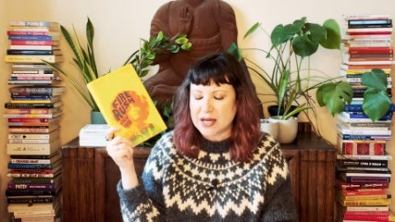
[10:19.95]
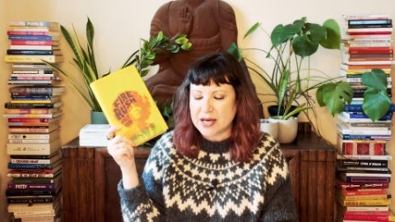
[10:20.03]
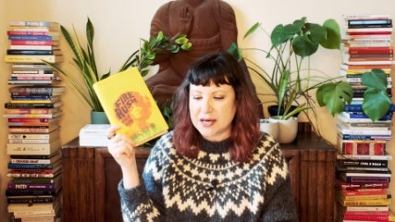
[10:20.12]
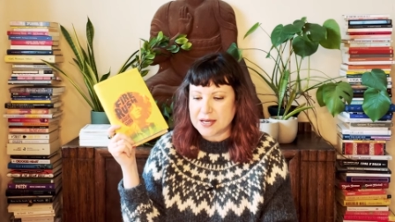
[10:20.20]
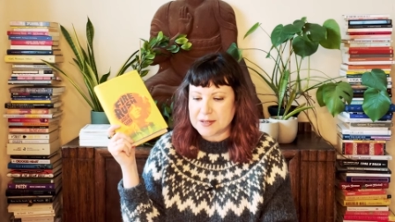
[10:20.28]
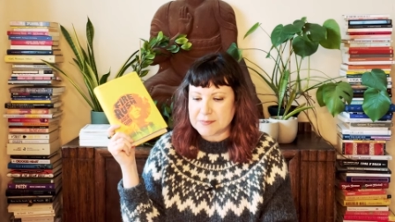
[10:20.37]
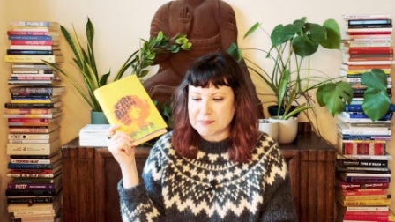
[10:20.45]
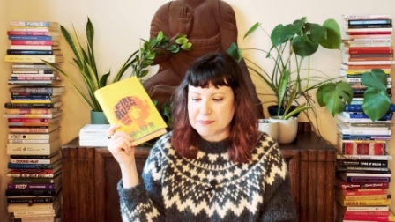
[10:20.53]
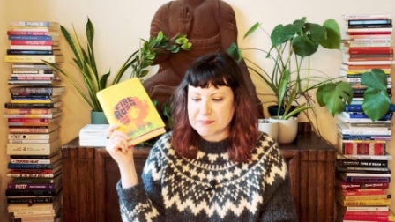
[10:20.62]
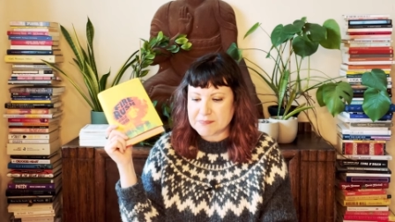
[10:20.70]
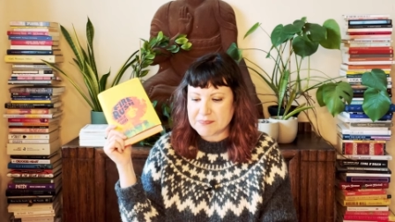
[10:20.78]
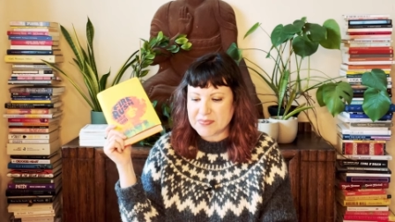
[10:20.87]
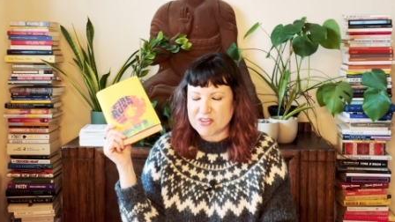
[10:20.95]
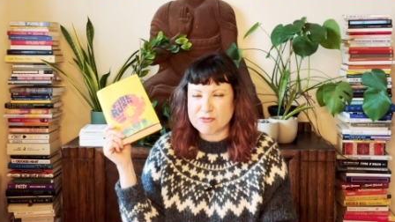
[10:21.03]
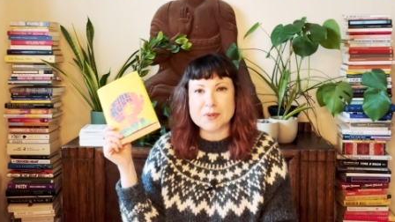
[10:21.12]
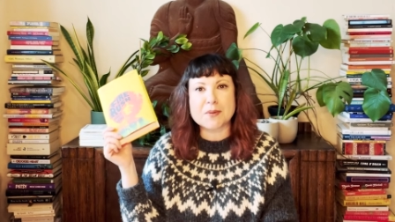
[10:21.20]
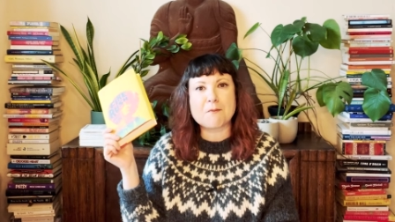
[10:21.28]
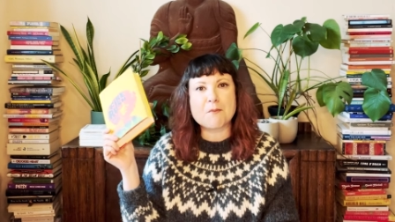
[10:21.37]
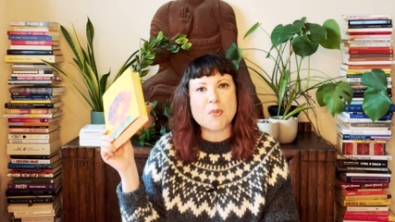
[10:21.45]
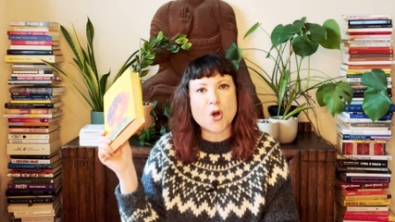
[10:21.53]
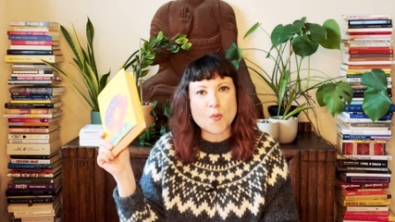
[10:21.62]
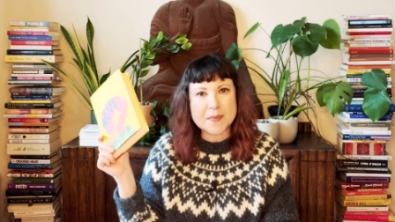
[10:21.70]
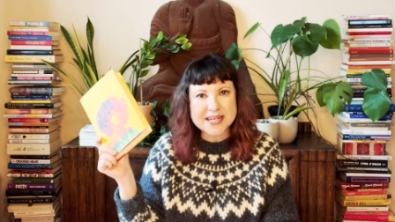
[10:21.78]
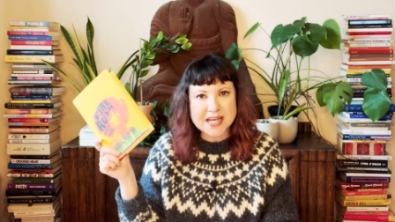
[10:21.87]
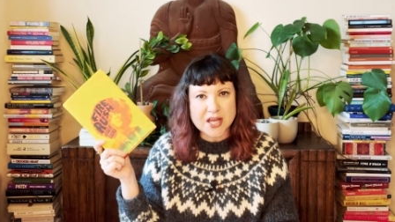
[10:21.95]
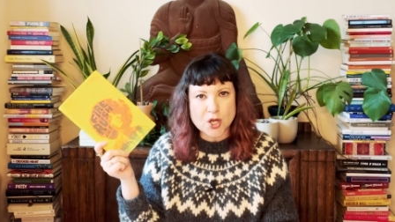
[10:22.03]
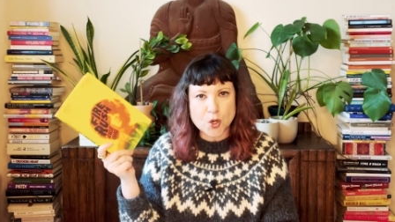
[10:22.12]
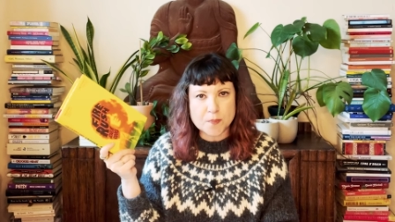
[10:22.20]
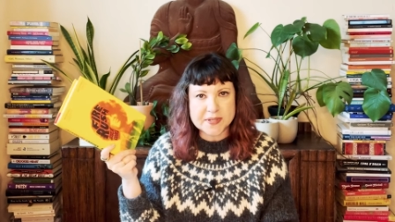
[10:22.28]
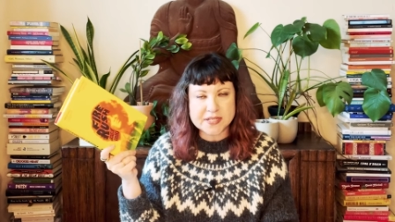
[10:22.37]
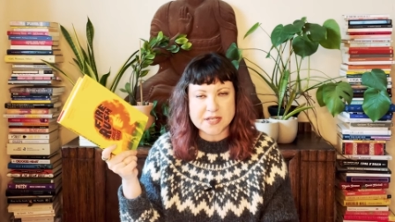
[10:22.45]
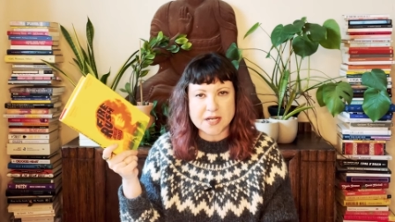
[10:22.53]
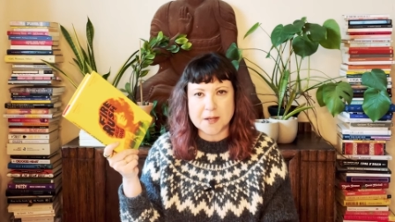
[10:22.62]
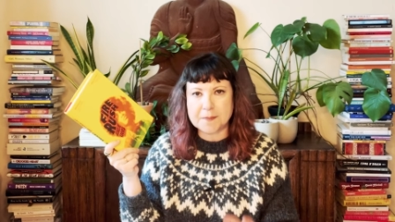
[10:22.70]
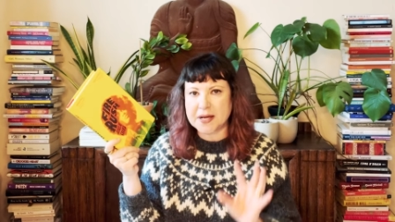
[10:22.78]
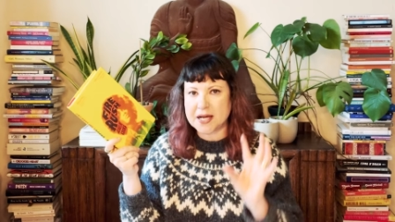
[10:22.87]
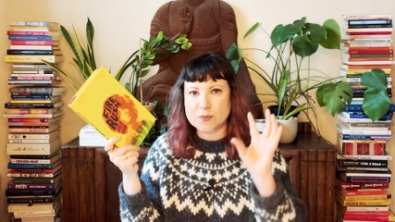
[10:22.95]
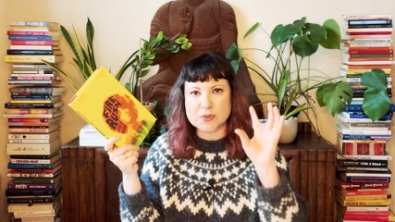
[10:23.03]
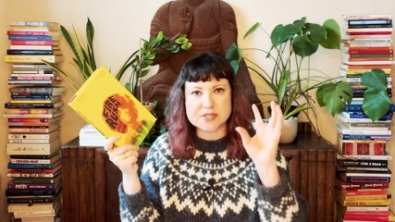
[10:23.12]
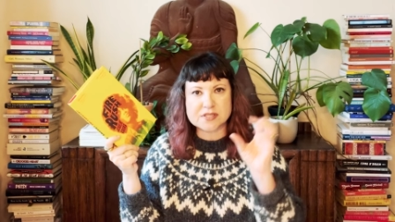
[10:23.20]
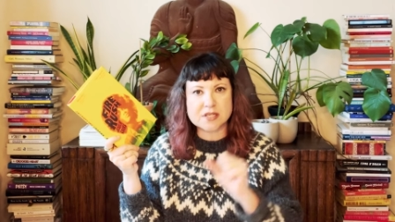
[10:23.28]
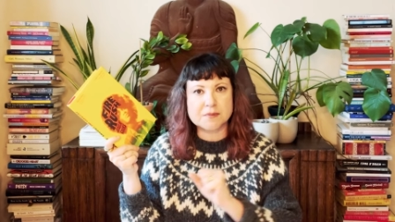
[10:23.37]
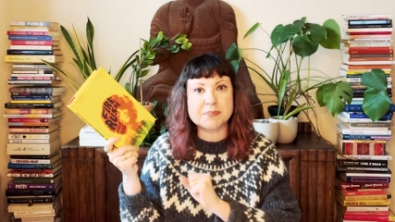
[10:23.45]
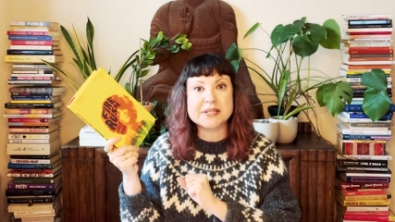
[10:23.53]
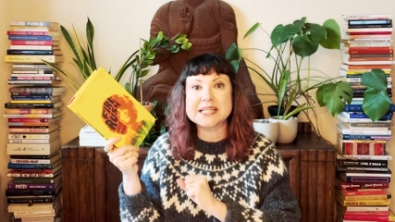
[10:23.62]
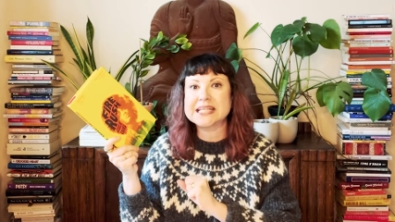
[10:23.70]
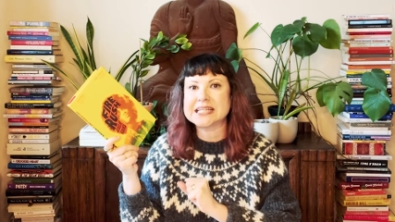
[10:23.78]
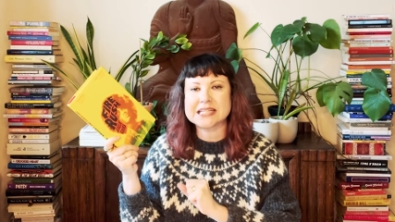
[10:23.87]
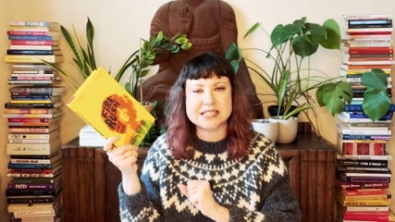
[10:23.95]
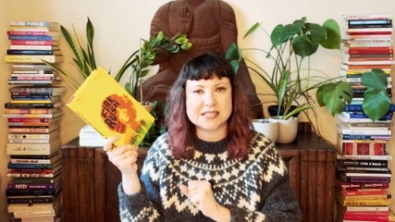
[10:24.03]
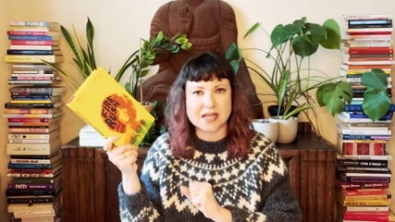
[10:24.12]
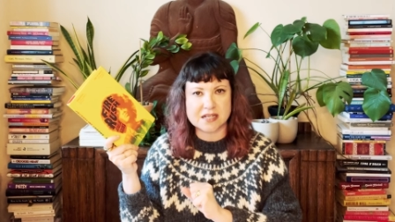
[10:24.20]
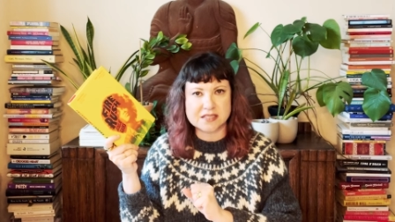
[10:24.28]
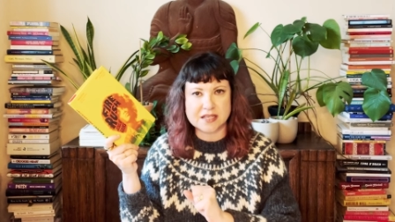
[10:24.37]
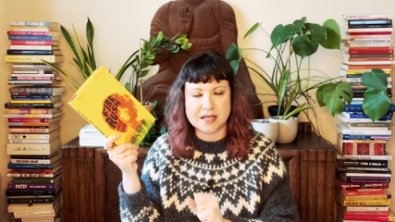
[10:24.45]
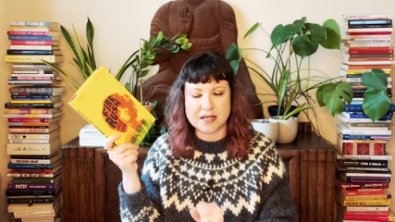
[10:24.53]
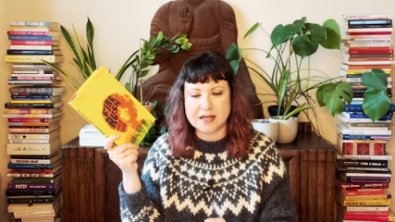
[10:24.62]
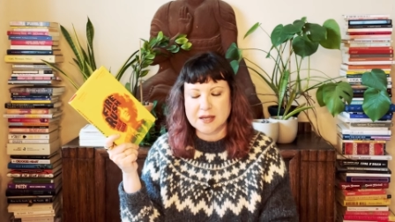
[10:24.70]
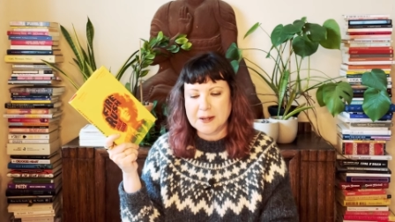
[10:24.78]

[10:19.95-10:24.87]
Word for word: Um, from the moment I opened it up, I was completely sucked in.